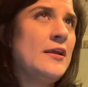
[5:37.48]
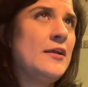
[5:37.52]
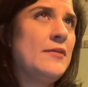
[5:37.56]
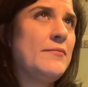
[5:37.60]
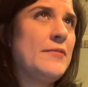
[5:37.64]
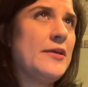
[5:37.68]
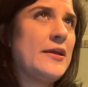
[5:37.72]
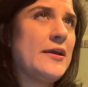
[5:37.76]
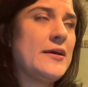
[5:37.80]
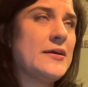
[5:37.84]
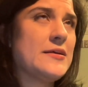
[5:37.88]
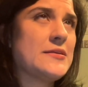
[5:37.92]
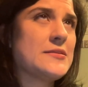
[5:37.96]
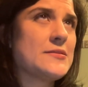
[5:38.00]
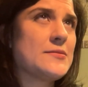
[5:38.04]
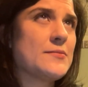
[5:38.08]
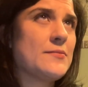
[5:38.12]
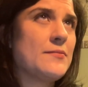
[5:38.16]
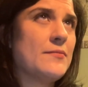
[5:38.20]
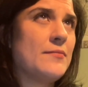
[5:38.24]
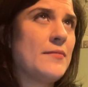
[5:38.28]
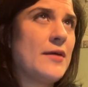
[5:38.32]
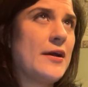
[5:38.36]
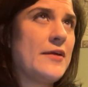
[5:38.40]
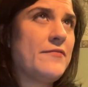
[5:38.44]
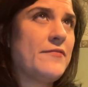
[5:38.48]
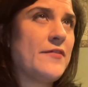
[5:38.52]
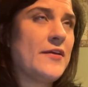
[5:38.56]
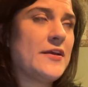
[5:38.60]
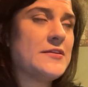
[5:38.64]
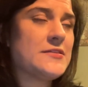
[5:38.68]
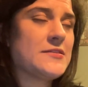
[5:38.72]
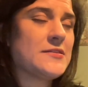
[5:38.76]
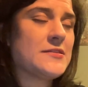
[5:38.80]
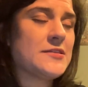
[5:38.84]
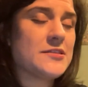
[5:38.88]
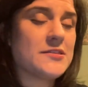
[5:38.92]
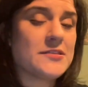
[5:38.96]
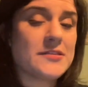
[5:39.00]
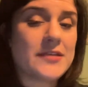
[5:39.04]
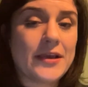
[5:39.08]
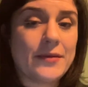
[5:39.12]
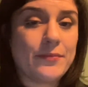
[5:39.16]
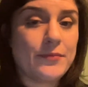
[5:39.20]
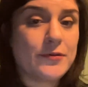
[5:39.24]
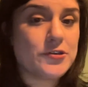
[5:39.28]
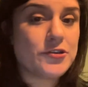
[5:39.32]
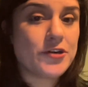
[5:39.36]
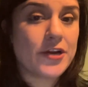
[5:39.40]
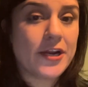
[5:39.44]
because my face just
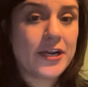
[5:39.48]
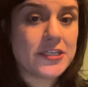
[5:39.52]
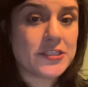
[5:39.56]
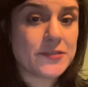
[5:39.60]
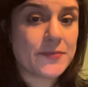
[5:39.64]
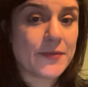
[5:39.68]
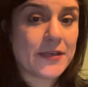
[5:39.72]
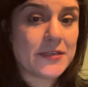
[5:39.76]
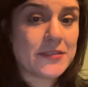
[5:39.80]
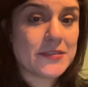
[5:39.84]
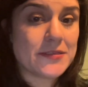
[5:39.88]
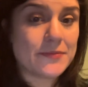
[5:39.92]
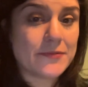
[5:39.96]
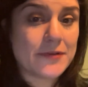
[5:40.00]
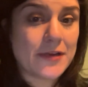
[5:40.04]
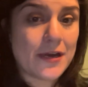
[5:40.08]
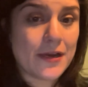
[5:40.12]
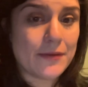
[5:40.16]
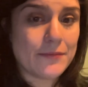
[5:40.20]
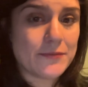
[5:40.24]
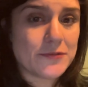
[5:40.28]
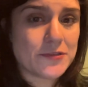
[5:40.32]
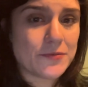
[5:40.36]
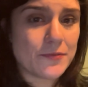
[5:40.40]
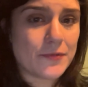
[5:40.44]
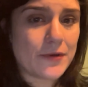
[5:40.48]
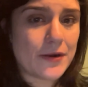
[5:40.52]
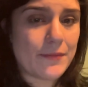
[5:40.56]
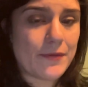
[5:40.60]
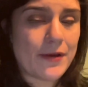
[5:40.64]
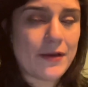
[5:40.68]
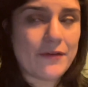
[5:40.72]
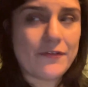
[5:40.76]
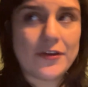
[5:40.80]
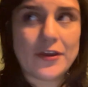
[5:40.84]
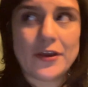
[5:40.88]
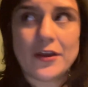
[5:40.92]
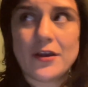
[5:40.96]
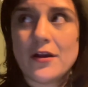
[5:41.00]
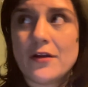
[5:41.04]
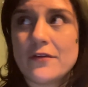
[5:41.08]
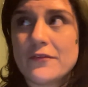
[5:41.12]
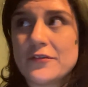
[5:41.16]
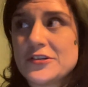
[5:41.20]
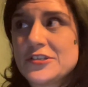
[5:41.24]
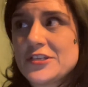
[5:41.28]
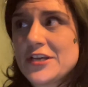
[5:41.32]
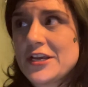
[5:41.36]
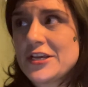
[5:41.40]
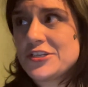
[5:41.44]
like betrays me sometimes when I'm having a
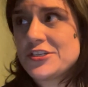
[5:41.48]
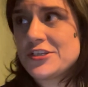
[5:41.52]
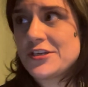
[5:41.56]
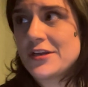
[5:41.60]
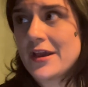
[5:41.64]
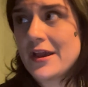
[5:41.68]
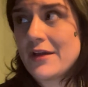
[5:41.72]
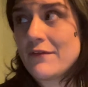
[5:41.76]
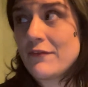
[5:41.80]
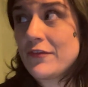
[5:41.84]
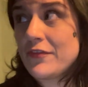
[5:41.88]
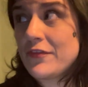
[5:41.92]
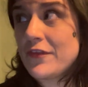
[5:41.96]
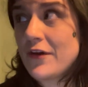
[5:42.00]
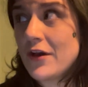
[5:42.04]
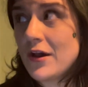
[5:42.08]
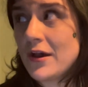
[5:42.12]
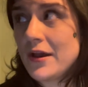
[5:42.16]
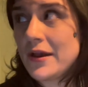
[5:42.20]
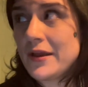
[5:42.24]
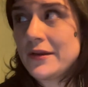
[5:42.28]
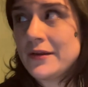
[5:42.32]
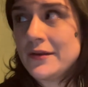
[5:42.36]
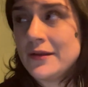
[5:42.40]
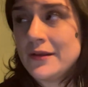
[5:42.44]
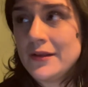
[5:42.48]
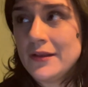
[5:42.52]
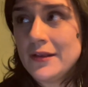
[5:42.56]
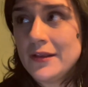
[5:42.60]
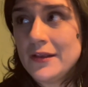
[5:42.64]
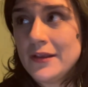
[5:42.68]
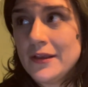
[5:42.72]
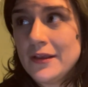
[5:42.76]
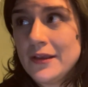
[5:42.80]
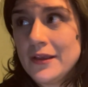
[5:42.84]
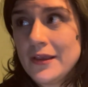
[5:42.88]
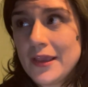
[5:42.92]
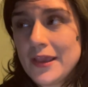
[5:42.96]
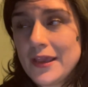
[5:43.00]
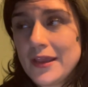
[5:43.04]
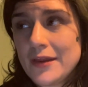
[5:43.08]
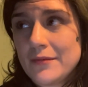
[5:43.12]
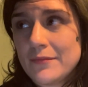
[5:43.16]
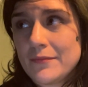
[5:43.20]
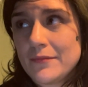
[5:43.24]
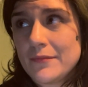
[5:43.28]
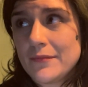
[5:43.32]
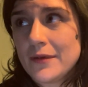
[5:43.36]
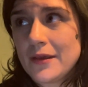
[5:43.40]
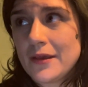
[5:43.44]
conversation. I have a thought,
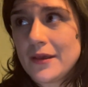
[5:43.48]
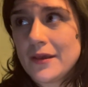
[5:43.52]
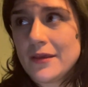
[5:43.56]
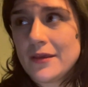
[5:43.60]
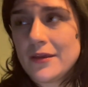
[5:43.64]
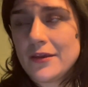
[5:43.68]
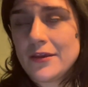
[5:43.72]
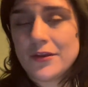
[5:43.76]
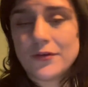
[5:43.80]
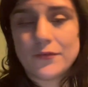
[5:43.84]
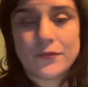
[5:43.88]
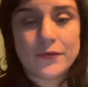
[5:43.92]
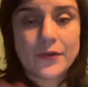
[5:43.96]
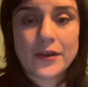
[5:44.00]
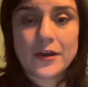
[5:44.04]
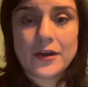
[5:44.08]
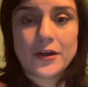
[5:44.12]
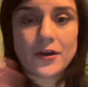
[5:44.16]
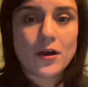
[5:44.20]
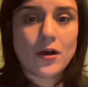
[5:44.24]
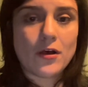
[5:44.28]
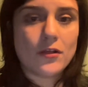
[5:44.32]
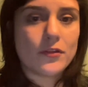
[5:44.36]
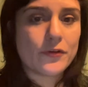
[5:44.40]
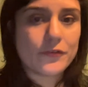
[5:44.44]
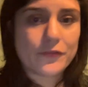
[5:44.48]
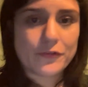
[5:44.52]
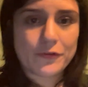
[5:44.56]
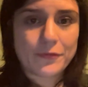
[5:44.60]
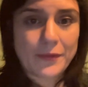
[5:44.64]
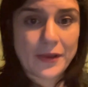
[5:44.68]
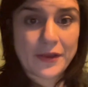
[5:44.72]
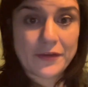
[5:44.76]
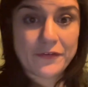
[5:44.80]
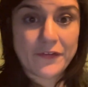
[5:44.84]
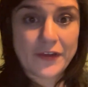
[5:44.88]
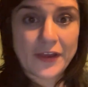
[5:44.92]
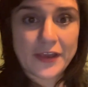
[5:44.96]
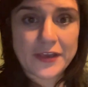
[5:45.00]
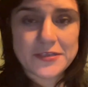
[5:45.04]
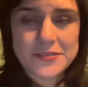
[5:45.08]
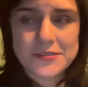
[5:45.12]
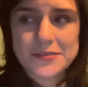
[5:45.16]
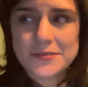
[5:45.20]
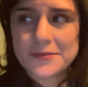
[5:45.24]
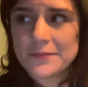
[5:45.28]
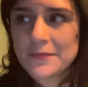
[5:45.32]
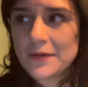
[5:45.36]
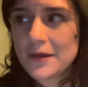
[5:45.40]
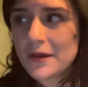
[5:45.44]
and you can read it all over my
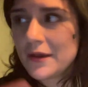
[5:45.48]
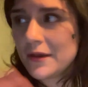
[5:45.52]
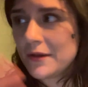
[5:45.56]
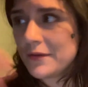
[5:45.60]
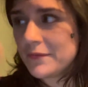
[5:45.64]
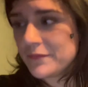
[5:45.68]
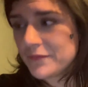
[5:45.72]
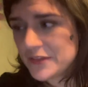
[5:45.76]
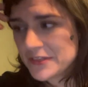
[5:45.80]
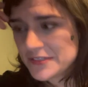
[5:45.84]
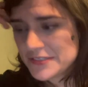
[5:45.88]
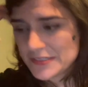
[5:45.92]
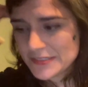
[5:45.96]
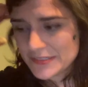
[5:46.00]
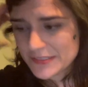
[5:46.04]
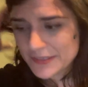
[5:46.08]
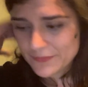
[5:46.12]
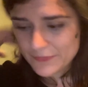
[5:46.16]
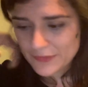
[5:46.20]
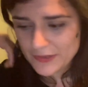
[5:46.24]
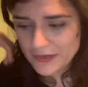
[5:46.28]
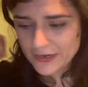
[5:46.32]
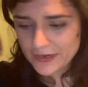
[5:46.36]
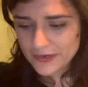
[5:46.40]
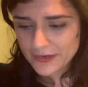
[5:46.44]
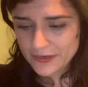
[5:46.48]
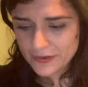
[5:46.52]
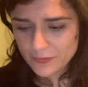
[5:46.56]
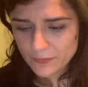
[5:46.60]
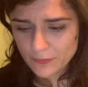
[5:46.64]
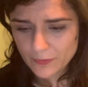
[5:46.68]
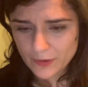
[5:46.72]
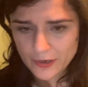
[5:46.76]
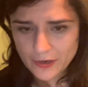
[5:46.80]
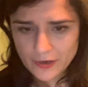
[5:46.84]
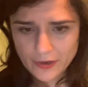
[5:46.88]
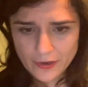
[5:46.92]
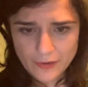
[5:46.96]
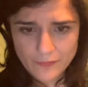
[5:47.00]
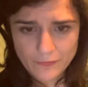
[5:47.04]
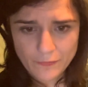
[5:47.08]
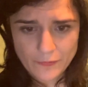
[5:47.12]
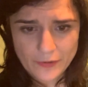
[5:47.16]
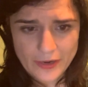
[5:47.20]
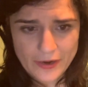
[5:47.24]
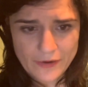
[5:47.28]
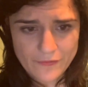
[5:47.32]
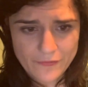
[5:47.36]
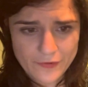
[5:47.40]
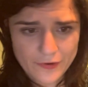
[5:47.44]
face. This is something I need to work on.
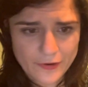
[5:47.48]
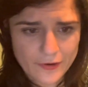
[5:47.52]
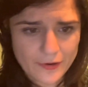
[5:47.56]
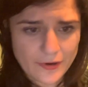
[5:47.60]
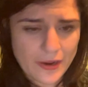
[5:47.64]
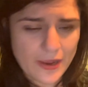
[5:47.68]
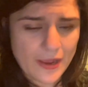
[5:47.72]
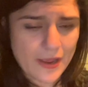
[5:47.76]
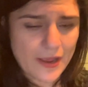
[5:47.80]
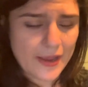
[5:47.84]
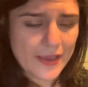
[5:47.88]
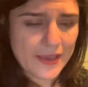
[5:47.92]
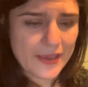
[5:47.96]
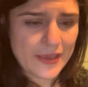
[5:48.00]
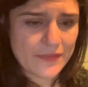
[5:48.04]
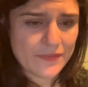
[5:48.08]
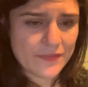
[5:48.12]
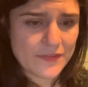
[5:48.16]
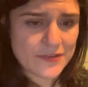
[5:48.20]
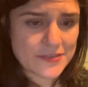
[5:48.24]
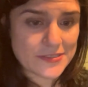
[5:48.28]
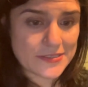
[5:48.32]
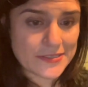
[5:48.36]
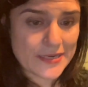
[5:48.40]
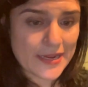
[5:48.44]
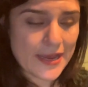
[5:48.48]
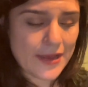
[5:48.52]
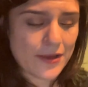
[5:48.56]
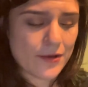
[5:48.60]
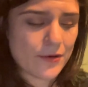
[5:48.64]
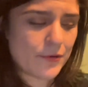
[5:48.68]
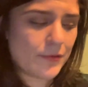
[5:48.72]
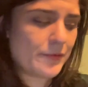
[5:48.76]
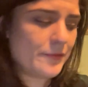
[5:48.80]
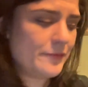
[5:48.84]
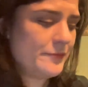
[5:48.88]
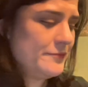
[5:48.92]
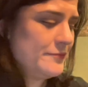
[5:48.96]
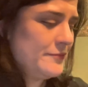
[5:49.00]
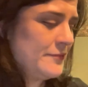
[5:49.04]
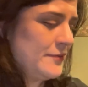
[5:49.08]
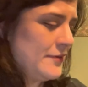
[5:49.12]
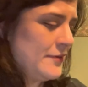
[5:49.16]
Whenever I get this down,